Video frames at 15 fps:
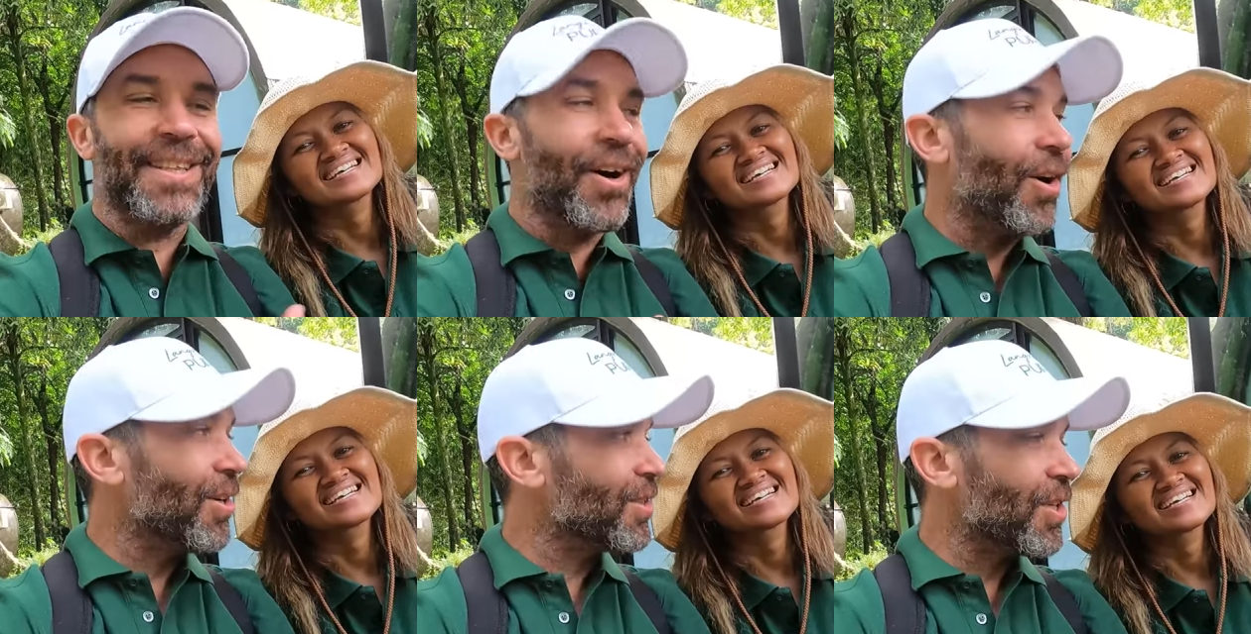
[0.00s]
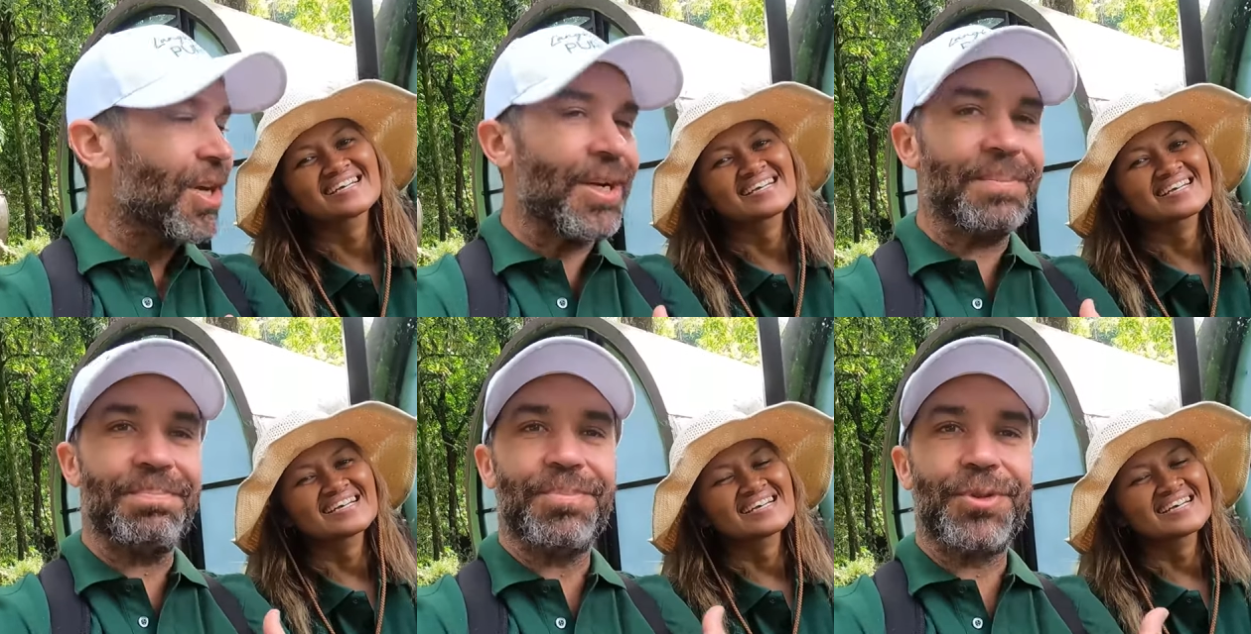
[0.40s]
Speaker 1: in those
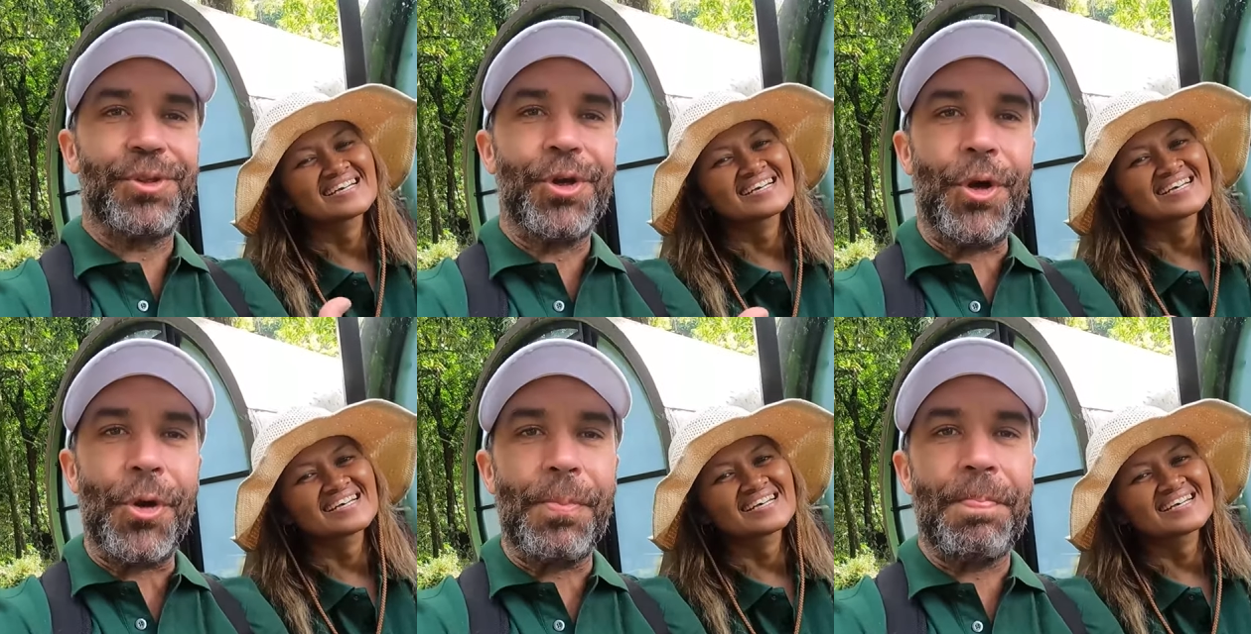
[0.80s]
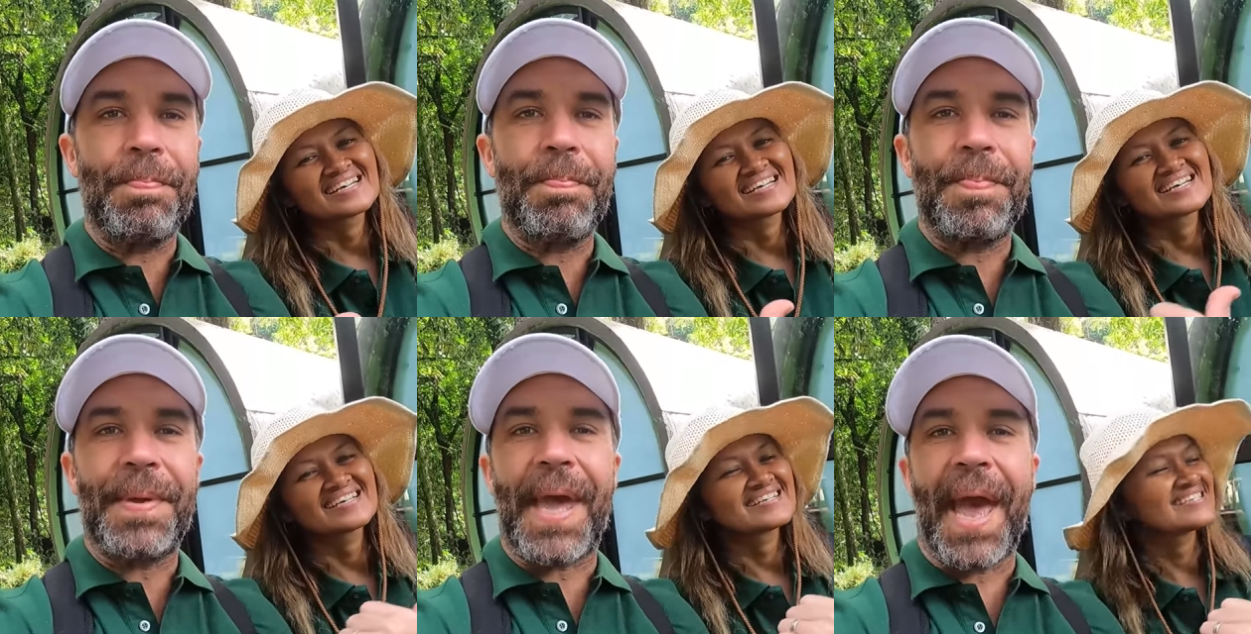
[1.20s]
um, two
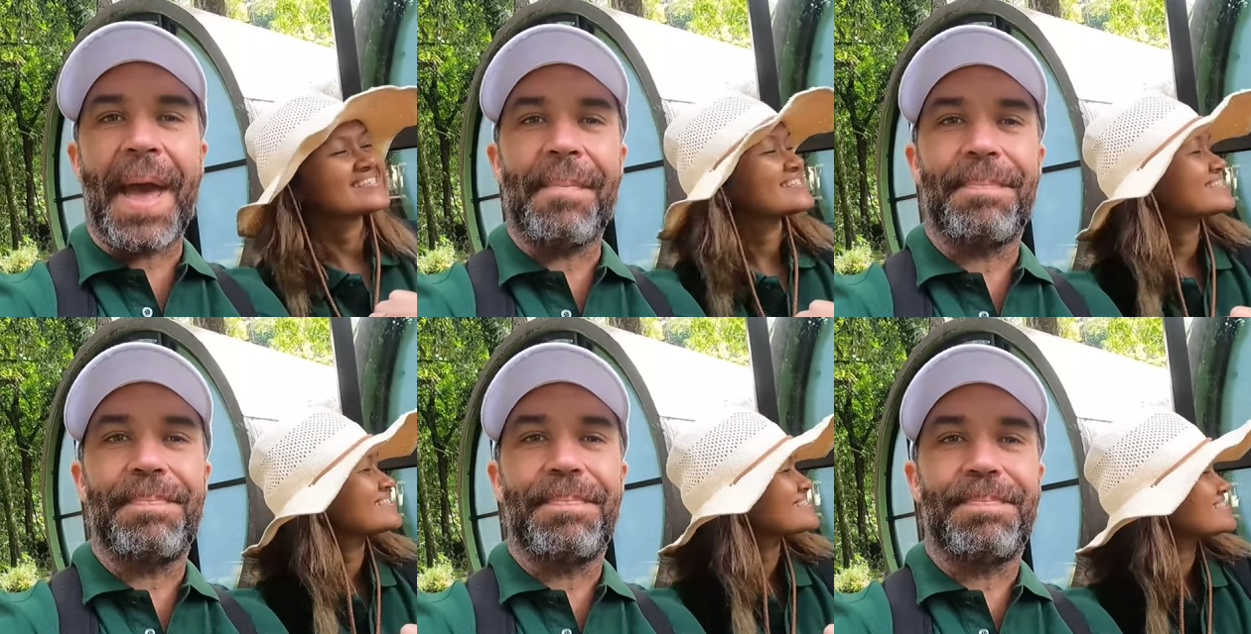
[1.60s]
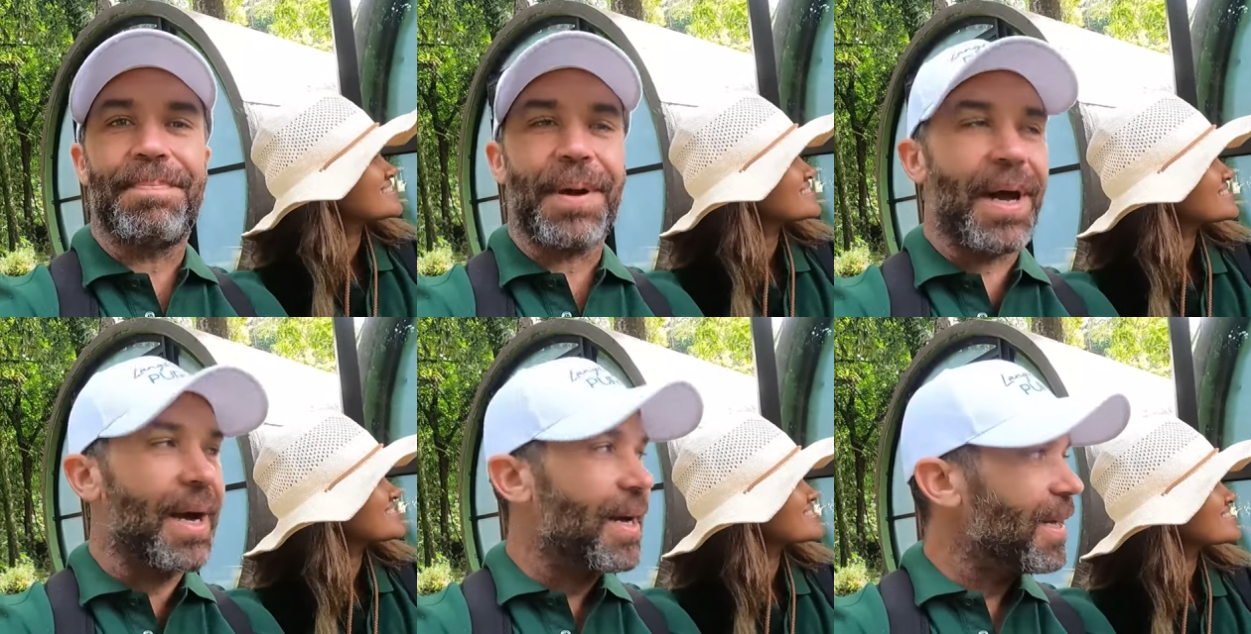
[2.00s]
camp
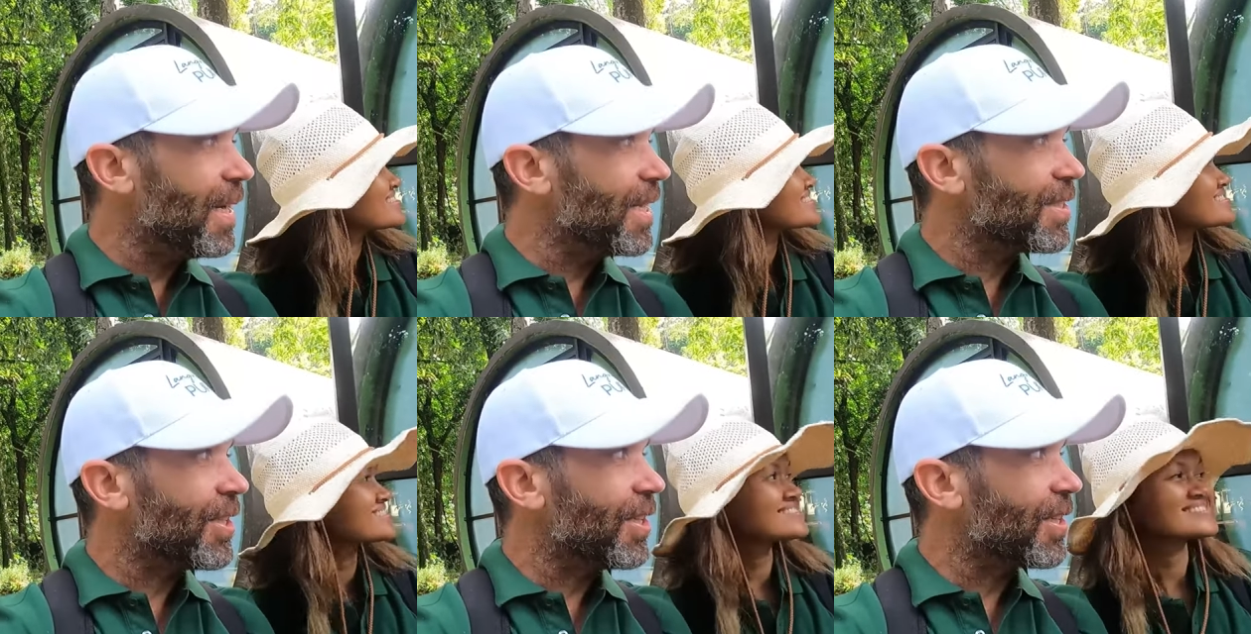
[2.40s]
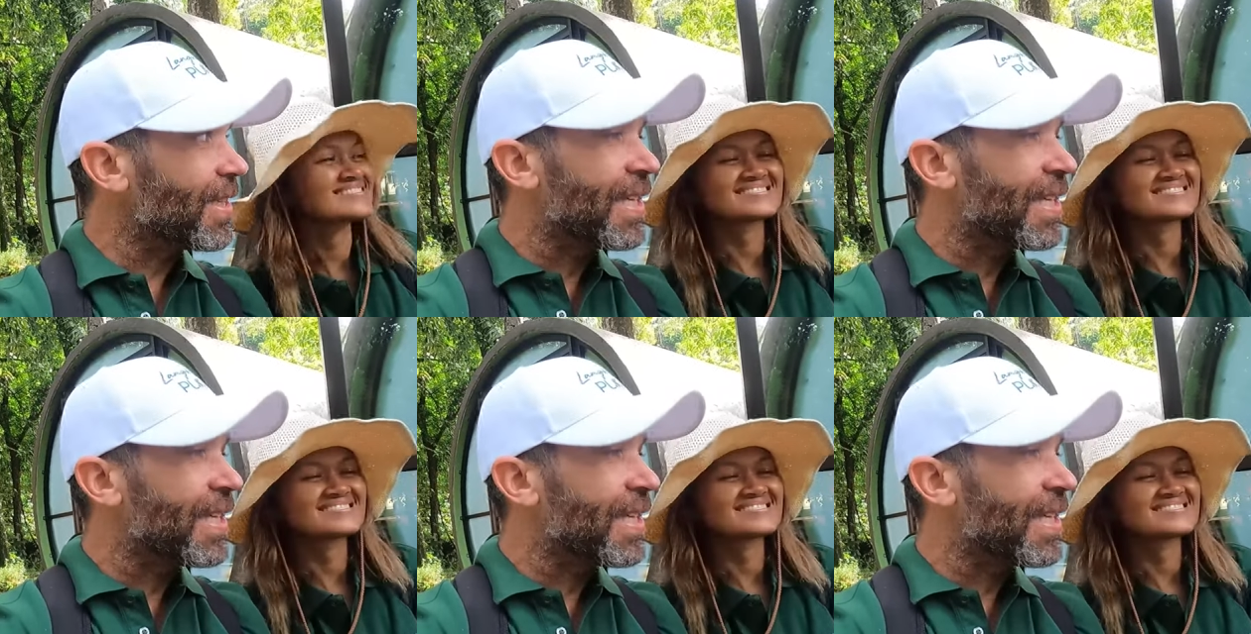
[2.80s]
uh, little